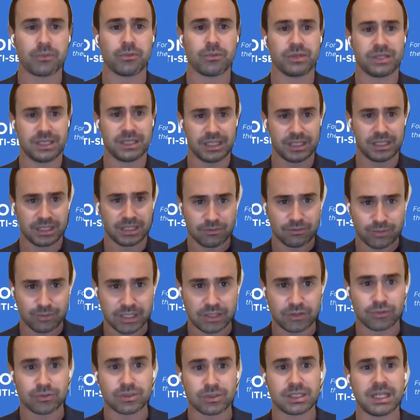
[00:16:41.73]
We need
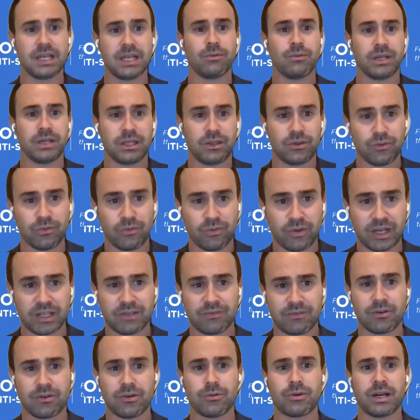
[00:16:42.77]
to stay. We need to fight
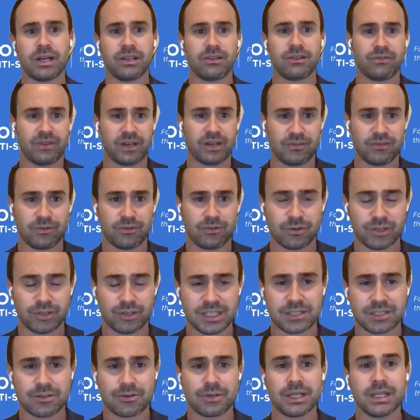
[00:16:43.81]
for our right, fight for our
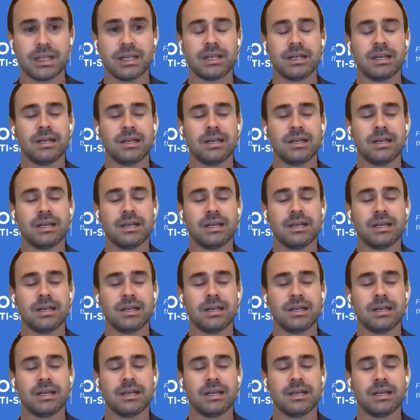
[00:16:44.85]
history,